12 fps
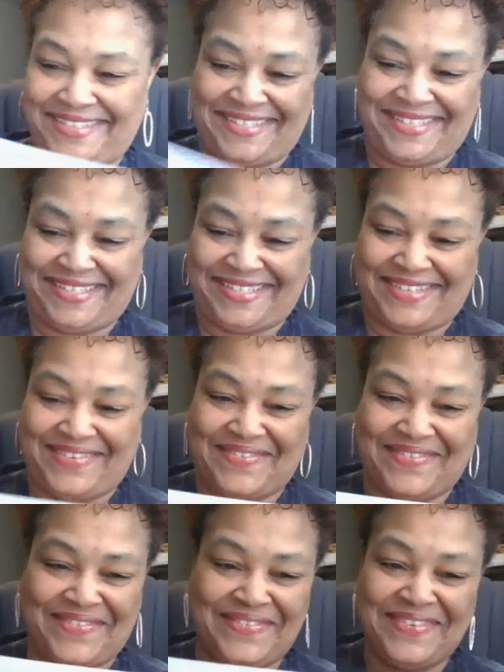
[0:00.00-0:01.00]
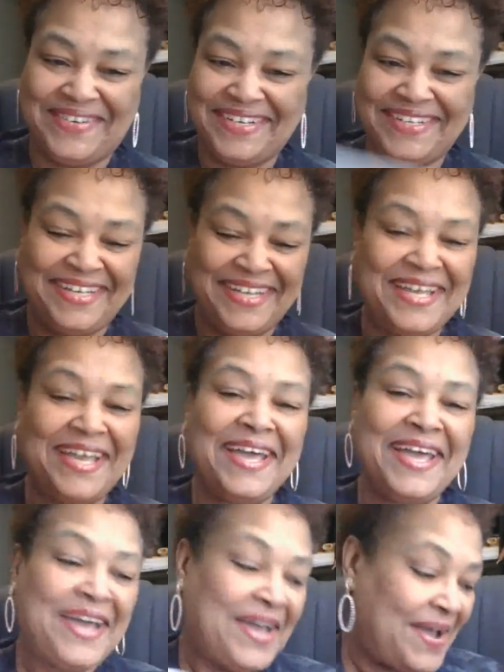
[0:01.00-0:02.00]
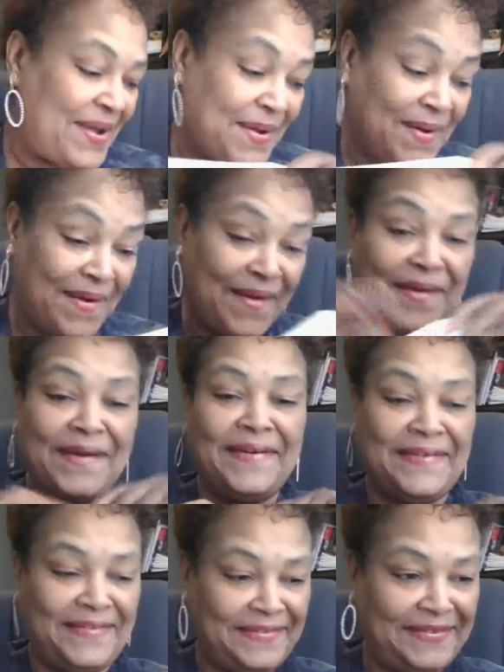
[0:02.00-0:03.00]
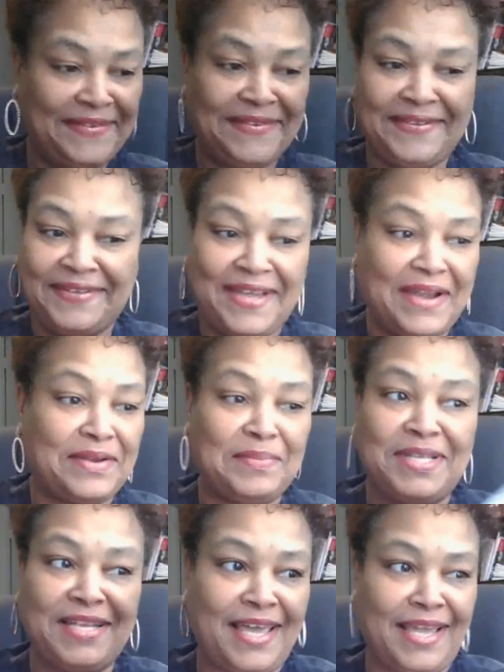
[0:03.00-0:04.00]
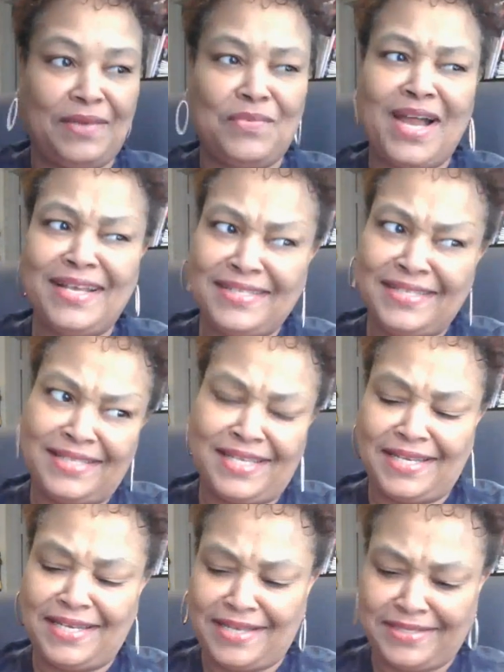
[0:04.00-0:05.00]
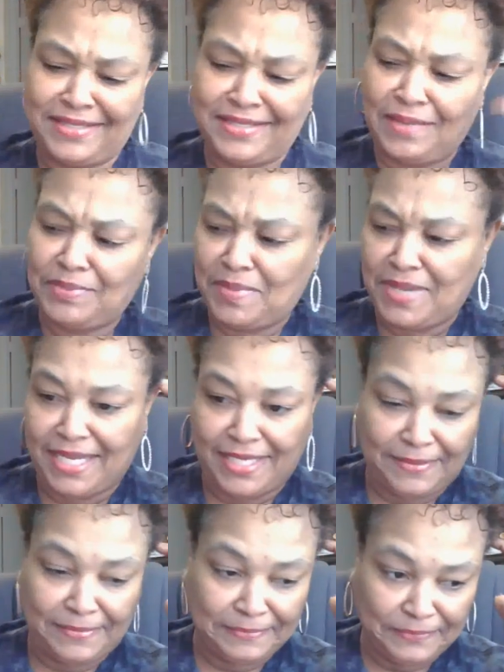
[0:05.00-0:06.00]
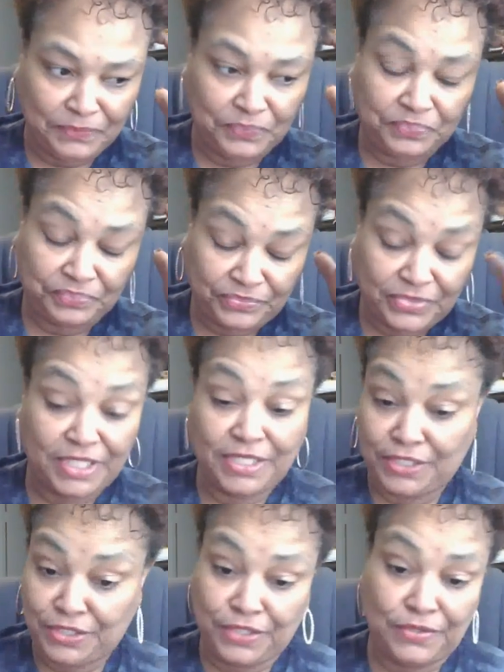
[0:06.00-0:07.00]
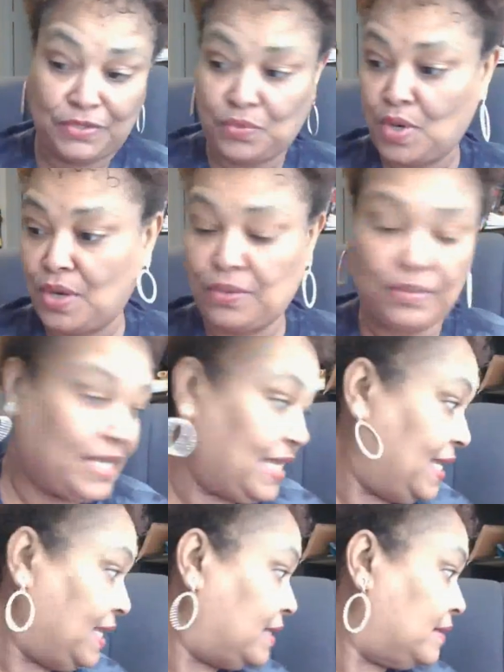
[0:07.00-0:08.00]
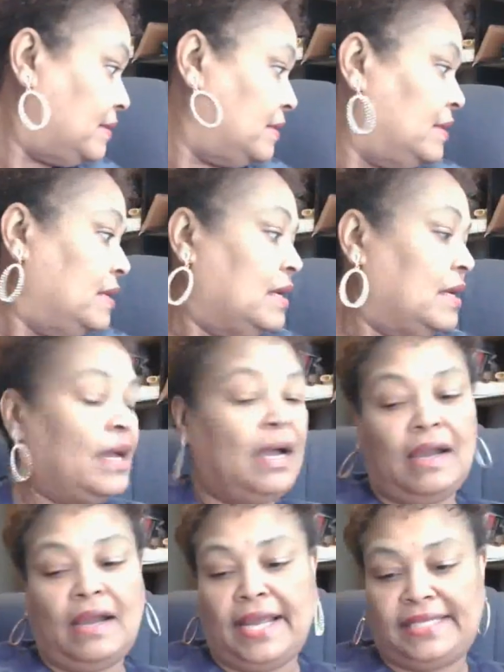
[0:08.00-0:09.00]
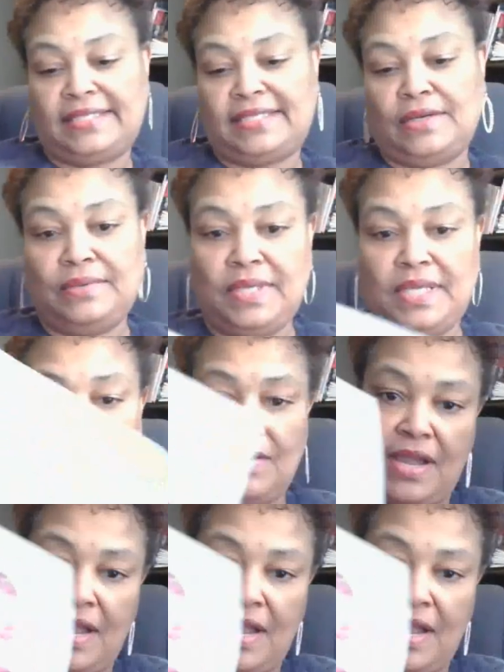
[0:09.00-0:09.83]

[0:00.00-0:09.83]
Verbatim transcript: so whew, I would have been like, why is this thing not sublimating? because you're using the wrong ink. All right, so here are